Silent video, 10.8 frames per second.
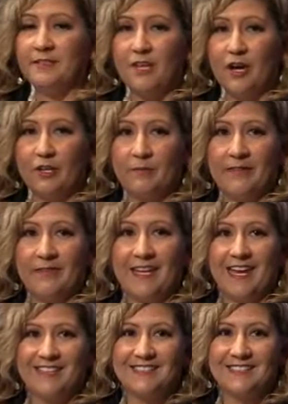to document the
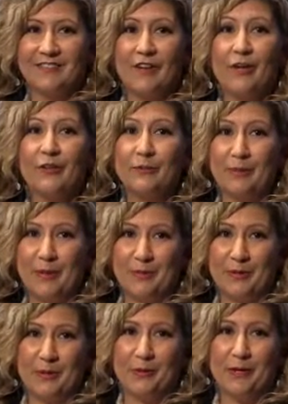cases of other
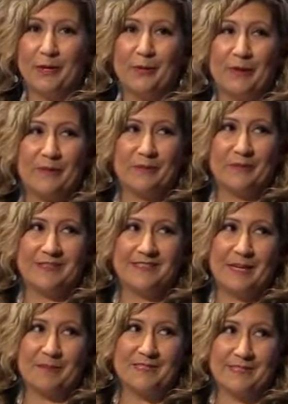people who are going through the
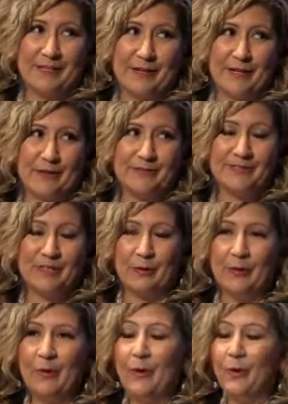same scenarios.
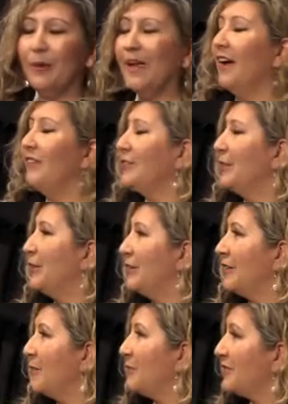So we have a leader
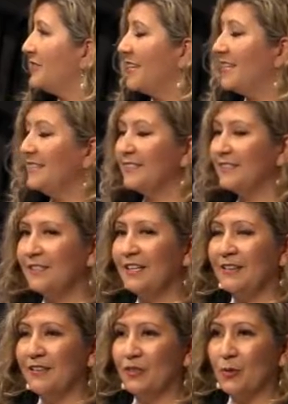named Mercedes
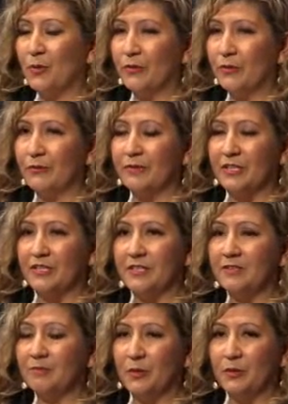in the northern
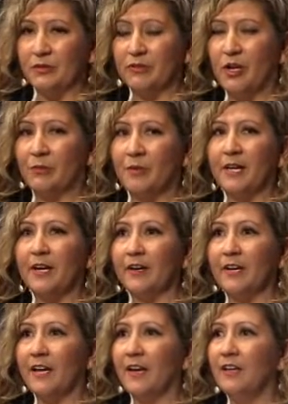region, in Boulder-Longmont
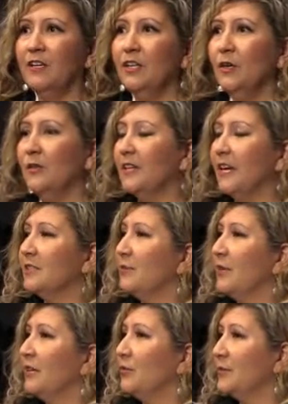area, whose
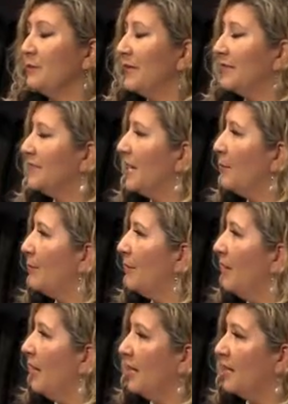husband was picked up
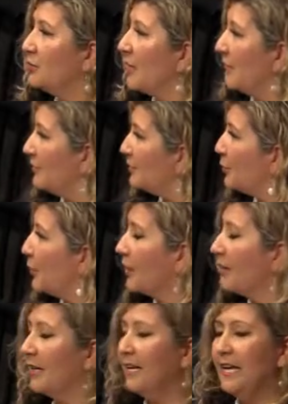driving to
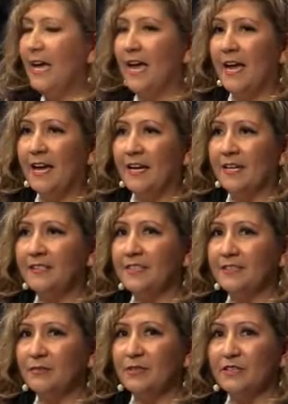work, and
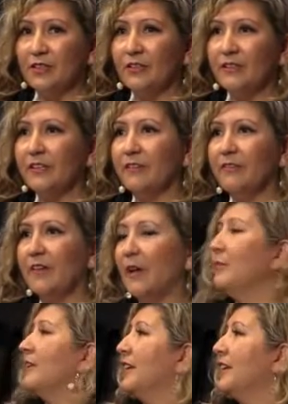as a result, their
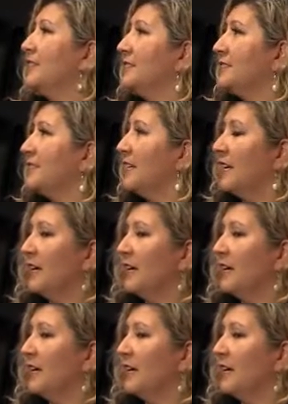family just